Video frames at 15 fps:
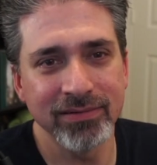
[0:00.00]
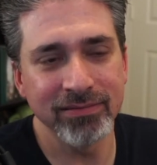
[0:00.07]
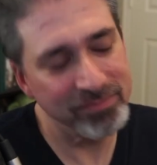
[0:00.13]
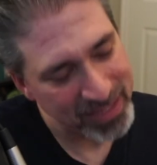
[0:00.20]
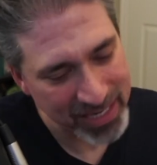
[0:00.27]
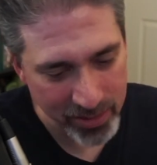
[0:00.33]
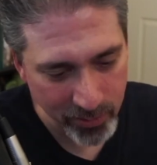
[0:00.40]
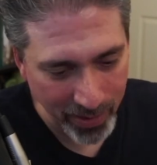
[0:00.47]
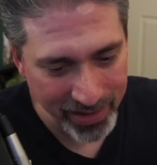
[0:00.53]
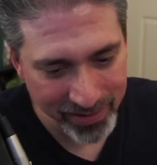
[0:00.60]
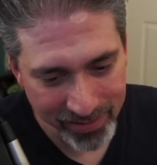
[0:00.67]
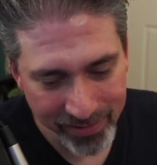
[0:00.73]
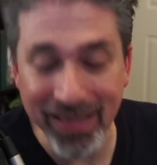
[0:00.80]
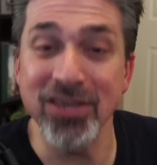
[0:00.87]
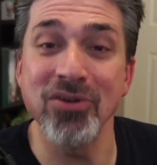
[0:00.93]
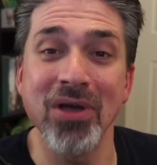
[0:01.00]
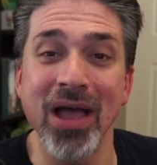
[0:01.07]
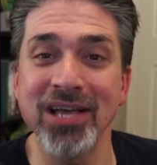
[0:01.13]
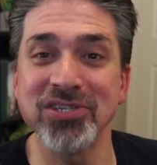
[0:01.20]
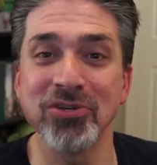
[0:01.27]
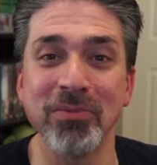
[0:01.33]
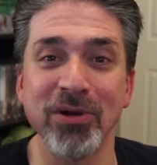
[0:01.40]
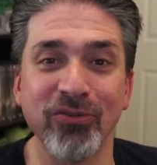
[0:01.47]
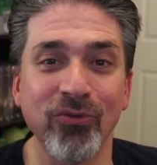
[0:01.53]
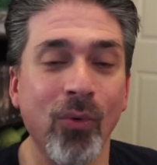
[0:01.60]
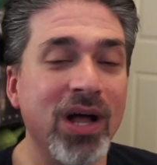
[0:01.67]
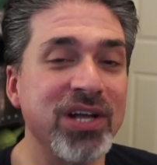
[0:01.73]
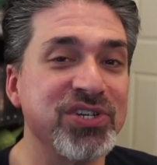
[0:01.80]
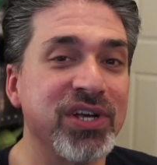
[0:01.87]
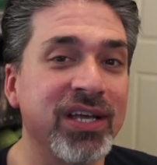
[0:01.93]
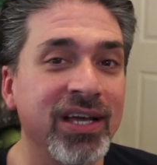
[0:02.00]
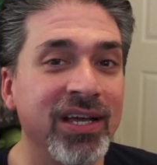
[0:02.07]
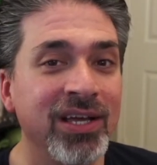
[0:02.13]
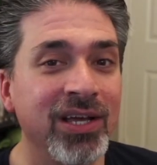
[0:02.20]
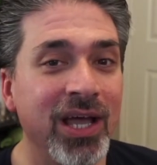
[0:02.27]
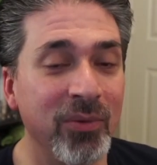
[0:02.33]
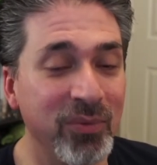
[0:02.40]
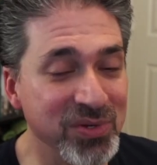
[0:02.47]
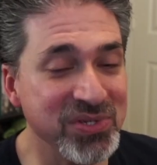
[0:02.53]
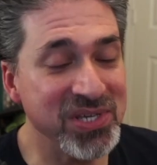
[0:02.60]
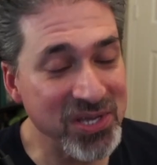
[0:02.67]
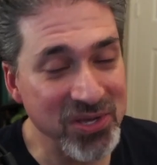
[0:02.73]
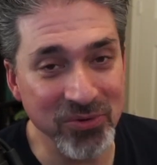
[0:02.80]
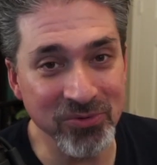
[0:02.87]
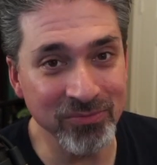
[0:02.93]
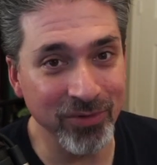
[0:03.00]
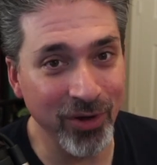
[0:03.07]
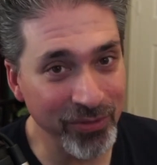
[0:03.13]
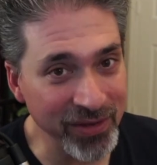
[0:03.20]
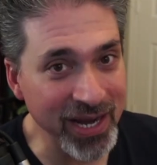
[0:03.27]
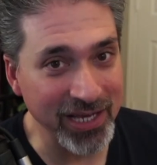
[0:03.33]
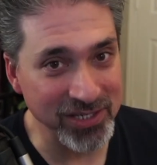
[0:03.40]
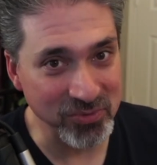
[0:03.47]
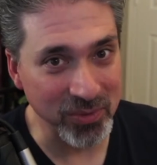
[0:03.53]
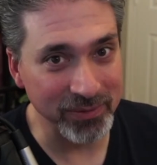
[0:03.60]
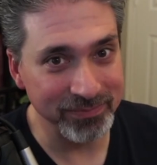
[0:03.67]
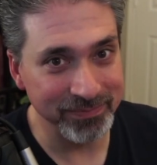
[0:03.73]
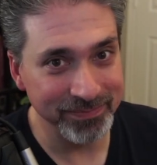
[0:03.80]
But anyway, thank you guys so much for watching. And we'll see you on the next one.